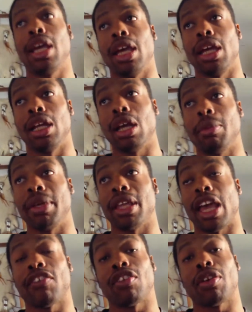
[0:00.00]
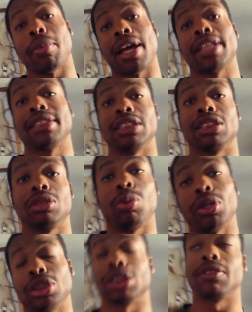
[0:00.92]
And, I mean, everybody says
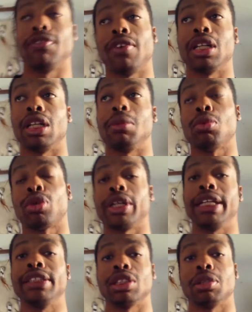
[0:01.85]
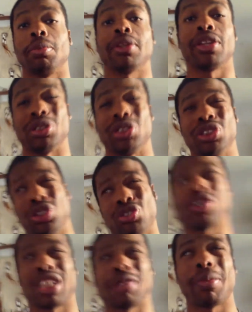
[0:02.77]
Twitch is fun and more easier, but they're
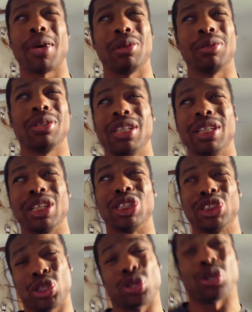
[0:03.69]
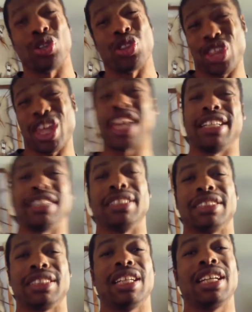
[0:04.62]
strict about certain
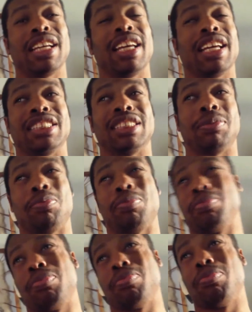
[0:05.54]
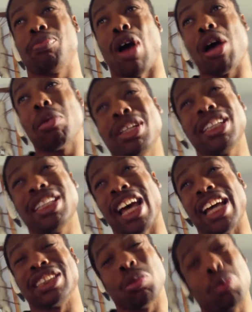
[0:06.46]
things. It's probably
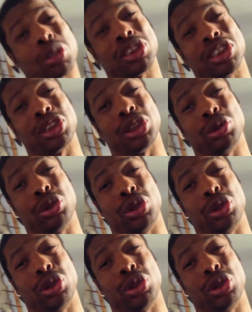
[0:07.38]
not as worse as